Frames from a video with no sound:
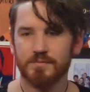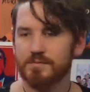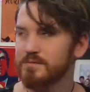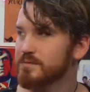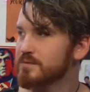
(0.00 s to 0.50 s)

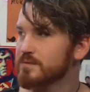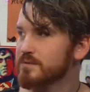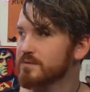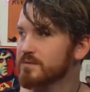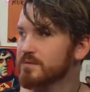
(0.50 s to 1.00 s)

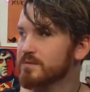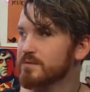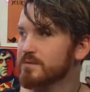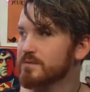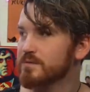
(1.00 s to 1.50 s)

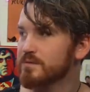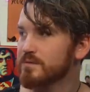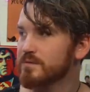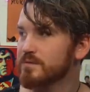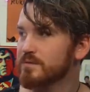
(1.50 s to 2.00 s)

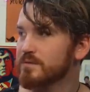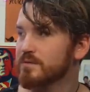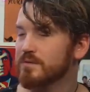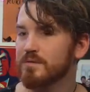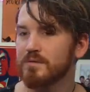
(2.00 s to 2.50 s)
(not speaking)